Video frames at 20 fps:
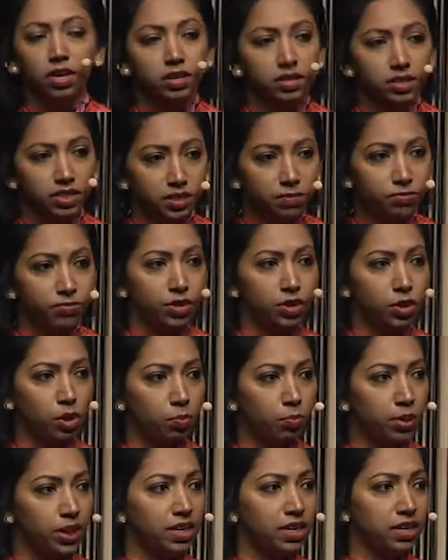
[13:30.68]
Different
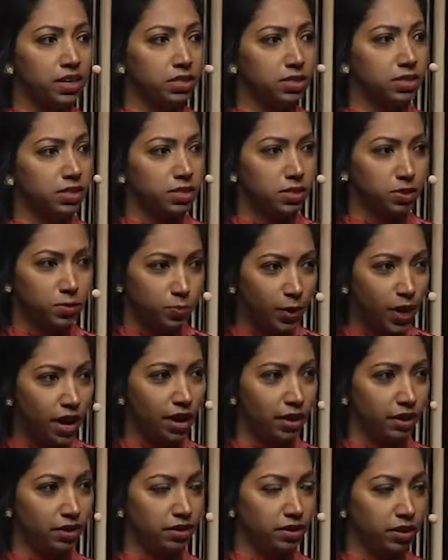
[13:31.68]
opinions
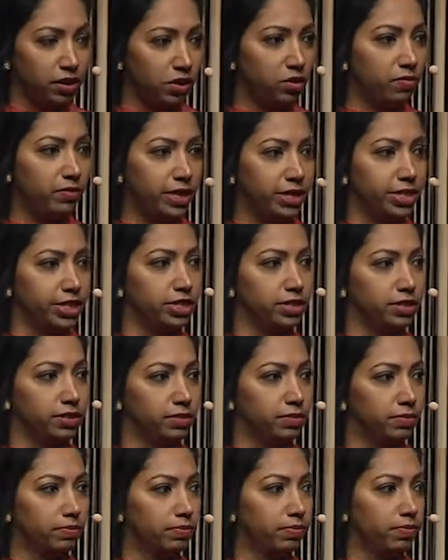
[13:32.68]
spark innovation.
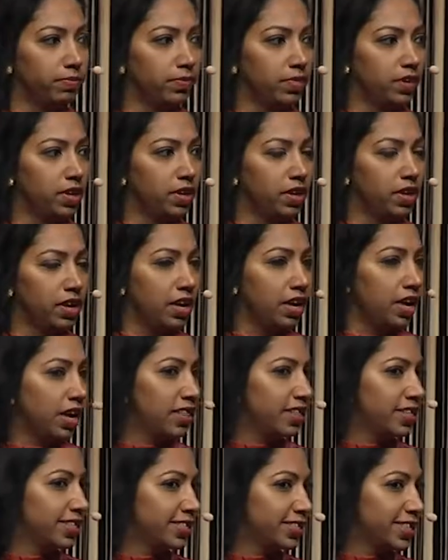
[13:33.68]

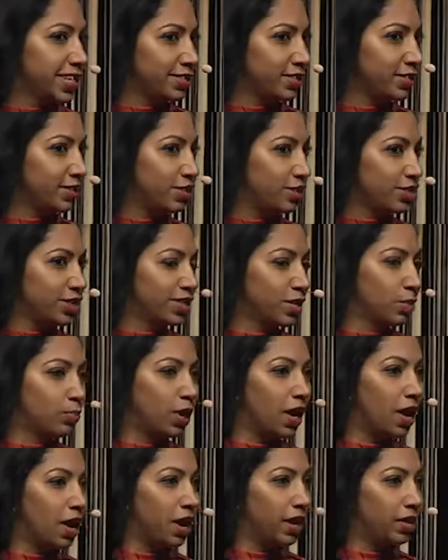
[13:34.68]
And this doesn't just
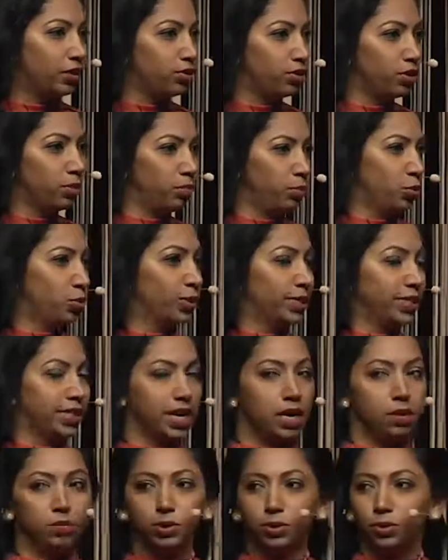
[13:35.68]
apply to the board
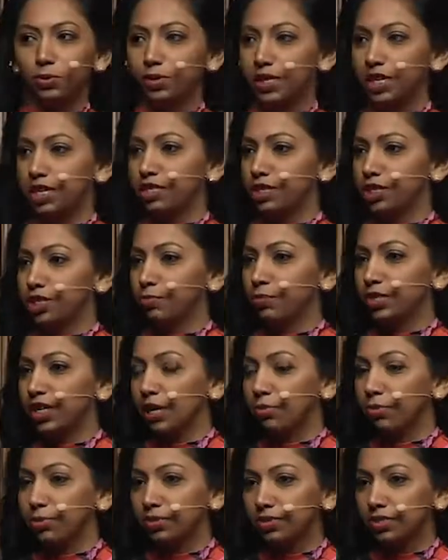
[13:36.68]
table or leadership
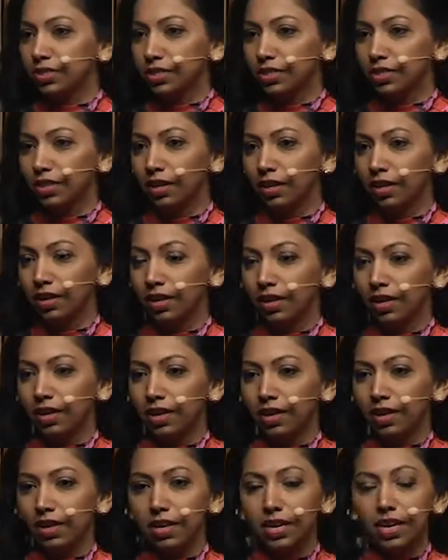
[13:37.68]
tables.
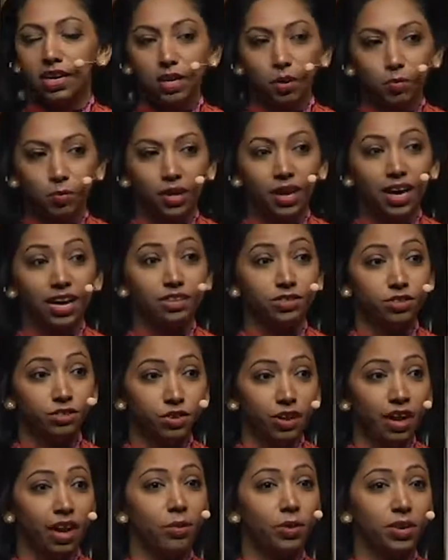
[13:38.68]
It applies
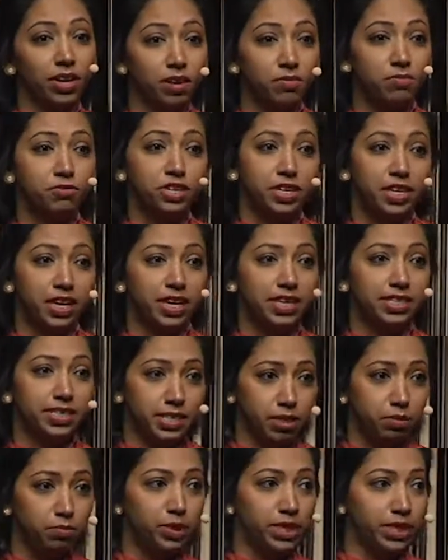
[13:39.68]
to our everyday
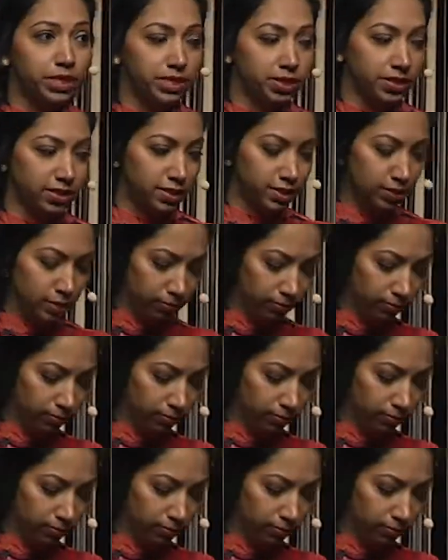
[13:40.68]
team meetings.